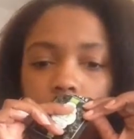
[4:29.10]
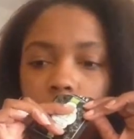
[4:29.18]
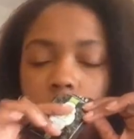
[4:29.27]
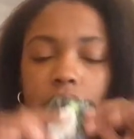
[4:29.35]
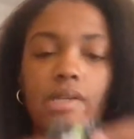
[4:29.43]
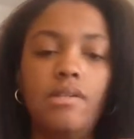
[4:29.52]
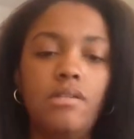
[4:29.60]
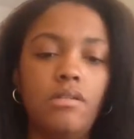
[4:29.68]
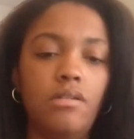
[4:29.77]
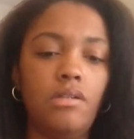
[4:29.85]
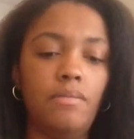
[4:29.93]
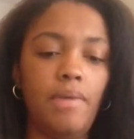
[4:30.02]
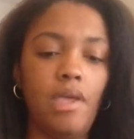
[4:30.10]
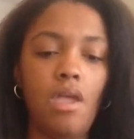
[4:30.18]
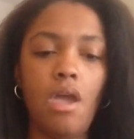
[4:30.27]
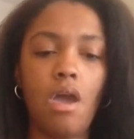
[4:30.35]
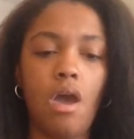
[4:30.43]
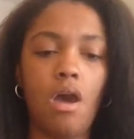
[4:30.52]
scent to
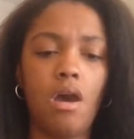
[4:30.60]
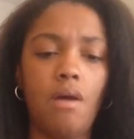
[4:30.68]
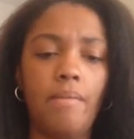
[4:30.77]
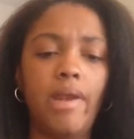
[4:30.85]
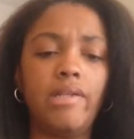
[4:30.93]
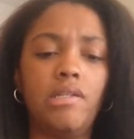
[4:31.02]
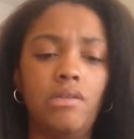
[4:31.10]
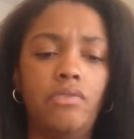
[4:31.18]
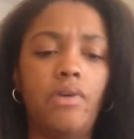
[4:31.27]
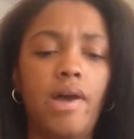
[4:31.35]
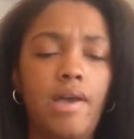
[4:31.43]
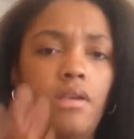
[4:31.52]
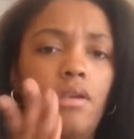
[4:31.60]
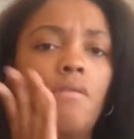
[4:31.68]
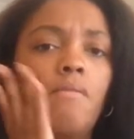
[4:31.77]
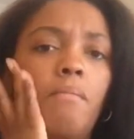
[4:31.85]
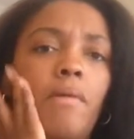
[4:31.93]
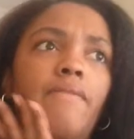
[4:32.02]
me, and I did find
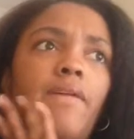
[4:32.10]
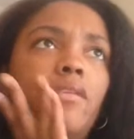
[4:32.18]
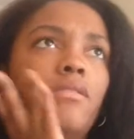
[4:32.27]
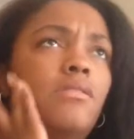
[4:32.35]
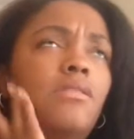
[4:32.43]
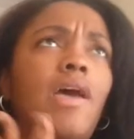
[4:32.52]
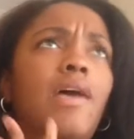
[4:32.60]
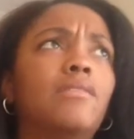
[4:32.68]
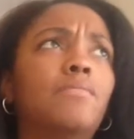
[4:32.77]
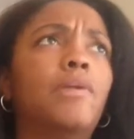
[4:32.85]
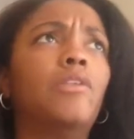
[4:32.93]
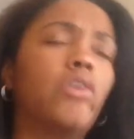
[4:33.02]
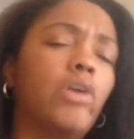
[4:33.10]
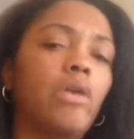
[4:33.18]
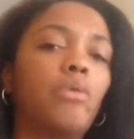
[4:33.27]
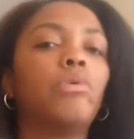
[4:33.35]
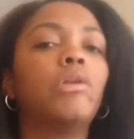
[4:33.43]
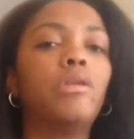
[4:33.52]
my face has been
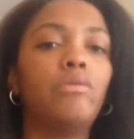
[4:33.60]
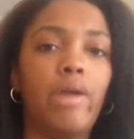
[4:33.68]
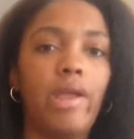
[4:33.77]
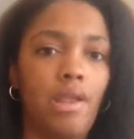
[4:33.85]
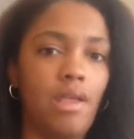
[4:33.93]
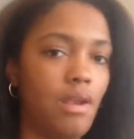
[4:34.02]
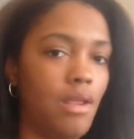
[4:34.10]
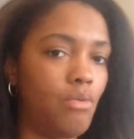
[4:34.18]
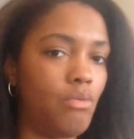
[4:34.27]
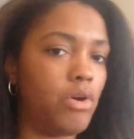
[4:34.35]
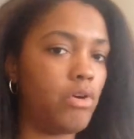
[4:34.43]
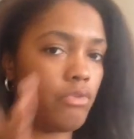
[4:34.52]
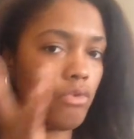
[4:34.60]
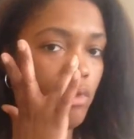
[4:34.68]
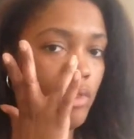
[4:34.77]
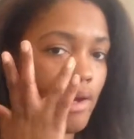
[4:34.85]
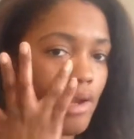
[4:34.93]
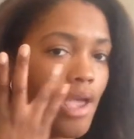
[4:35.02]
looking really radiant and
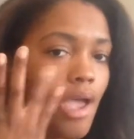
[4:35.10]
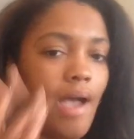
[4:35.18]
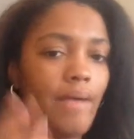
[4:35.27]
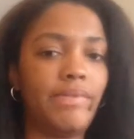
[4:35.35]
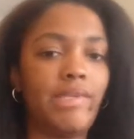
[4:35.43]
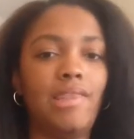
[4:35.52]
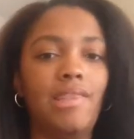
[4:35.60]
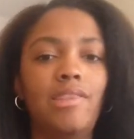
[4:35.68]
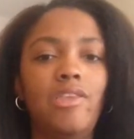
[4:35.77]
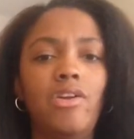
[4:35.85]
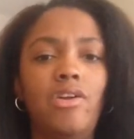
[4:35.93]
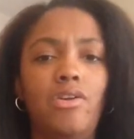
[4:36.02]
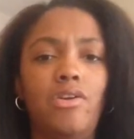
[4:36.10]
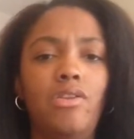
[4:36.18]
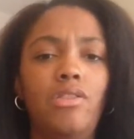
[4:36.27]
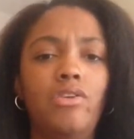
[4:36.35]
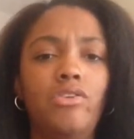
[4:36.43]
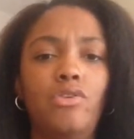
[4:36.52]
wonderful, and I'm sad that
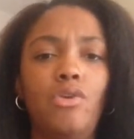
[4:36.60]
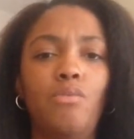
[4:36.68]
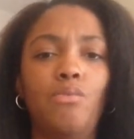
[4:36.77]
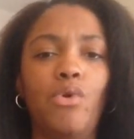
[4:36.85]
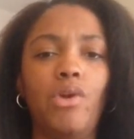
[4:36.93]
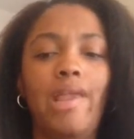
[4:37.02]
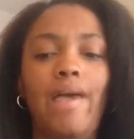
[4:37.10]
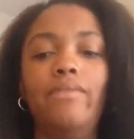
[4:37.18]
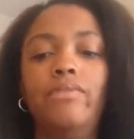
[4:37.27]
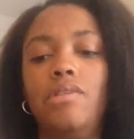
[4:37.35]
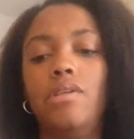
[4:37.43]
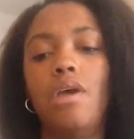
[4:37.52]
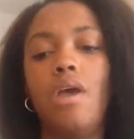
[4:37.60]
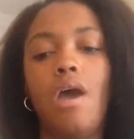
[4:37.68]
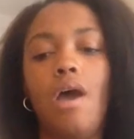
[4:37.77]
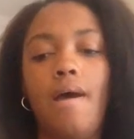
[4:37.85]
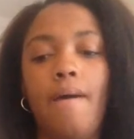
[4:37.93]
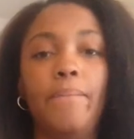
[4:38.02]
there's no more left.
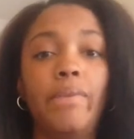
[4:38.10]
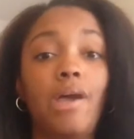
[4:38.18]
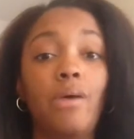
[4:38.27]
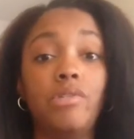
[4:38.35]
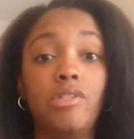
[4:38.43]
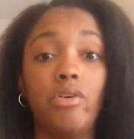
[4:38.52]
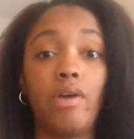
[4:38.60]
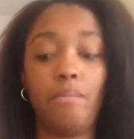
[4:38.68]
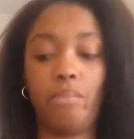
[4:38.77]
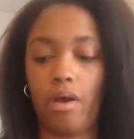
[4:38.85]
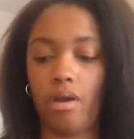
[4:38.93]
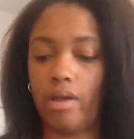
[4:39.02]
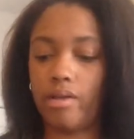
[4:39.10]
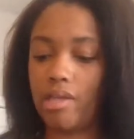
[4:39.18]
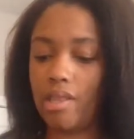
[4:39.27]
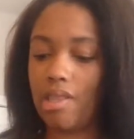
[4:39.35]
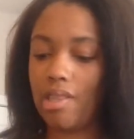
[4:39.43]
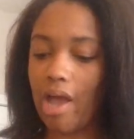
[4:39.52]
But that was a great product.
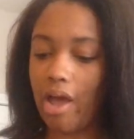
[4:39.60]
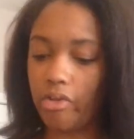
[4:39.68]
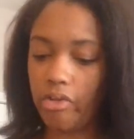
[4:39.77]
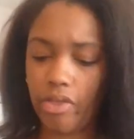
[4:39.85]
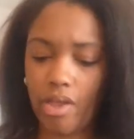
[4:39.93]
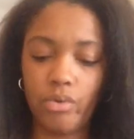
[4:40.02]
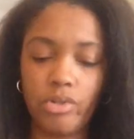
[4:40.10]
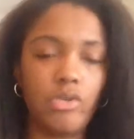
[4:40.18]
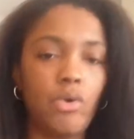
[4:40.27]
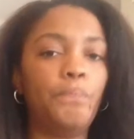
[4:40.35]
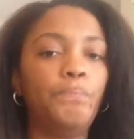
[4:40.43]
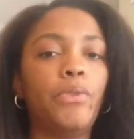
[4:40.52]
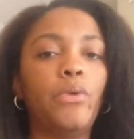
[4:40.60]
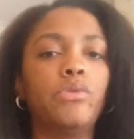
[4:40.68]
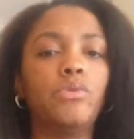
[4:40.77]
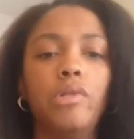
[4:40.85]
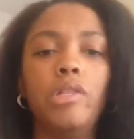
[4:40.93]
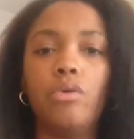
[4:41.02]
And then the other thing, which
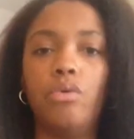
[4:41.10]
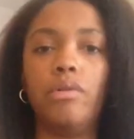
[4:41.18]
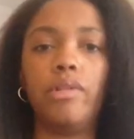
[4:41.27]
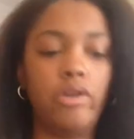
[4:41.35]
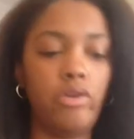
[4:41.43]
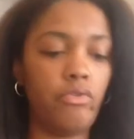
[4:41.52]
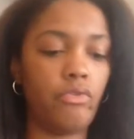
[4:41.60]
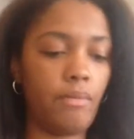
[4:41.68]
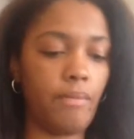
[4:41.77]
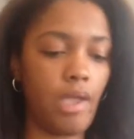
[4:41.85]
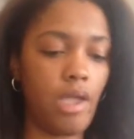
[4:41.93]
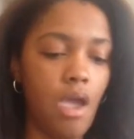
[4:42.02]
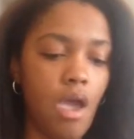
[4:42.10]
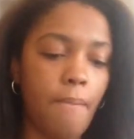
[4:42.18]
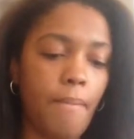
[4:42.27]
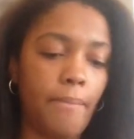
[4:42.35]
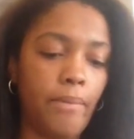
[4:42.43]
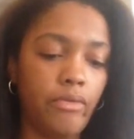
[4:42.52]
was really cool and new for me
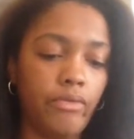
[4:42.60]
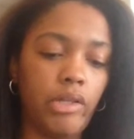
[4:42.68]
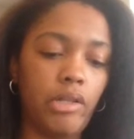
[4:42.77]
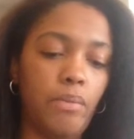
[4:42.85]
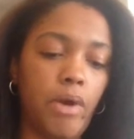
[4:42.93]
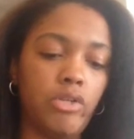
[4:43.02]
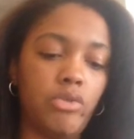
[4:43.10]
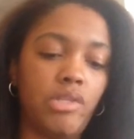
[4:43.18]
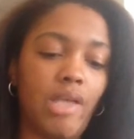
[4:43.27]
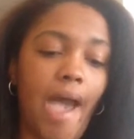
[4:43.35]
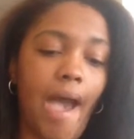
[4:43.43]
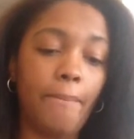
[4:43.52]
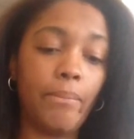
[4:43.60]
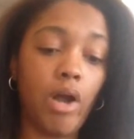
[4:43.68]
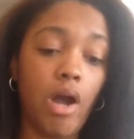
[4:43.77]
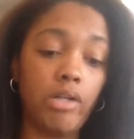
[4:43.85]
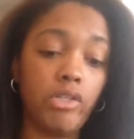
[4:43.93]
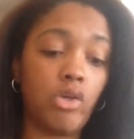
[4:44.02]
by Perfectly Posh, was the
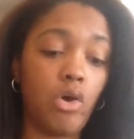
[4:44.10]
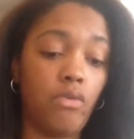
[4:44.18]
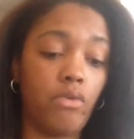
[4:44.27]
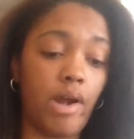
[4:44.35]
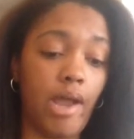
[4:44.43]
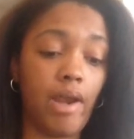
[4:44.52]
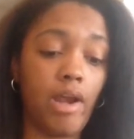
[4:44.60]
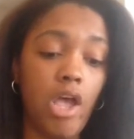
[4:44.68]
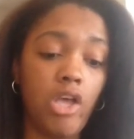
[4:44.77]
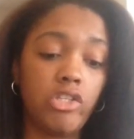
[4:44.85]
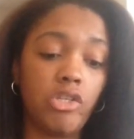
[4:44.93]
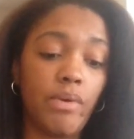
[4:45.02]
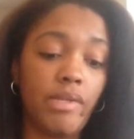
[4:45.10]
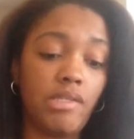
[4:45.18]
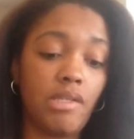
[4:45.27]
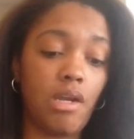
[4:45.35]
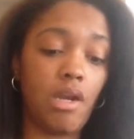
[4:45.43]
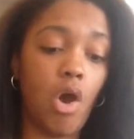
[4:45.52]
Apricots Overnight. So
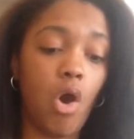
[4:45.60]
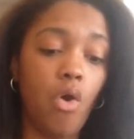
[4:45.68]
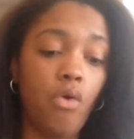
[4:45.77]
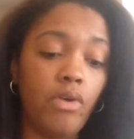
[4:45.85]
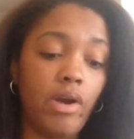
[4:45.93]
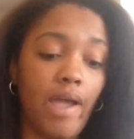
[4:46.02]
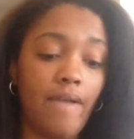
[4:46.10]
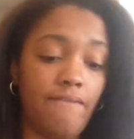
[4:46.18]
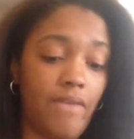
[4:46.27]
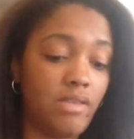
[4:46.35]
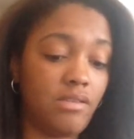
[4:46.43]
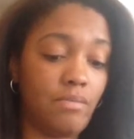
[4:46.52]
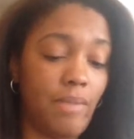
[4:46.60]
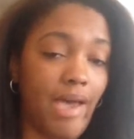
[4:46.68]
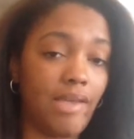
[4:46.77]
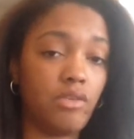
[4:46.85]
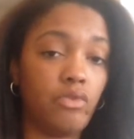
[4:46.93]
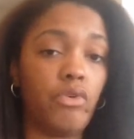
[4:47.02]
it's an overnight face
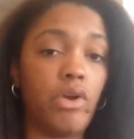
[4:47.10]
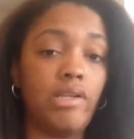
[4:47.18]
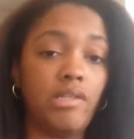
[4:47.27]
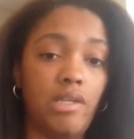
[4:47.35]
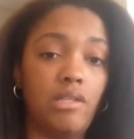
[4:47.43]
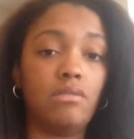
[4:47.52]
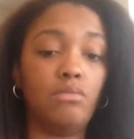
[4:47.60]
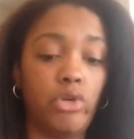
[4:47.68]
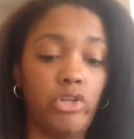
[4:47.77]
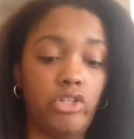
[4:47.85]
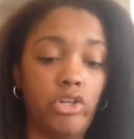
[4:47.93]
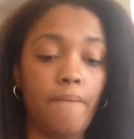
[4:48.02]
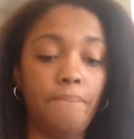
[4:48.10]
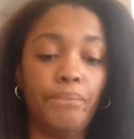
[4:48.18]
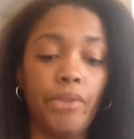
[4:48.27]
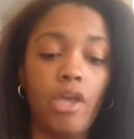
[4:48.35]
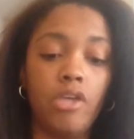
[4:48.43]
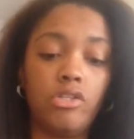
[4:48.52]
mask for intense moisture.
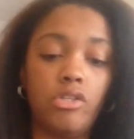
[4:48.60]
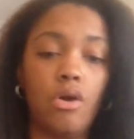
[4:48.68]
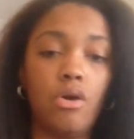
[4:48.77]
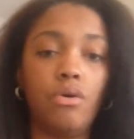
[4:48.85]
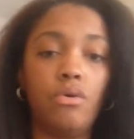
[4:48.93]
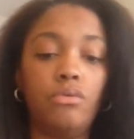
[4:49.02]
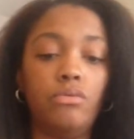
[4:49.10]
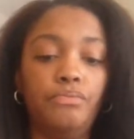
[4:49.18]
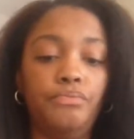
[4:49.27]
So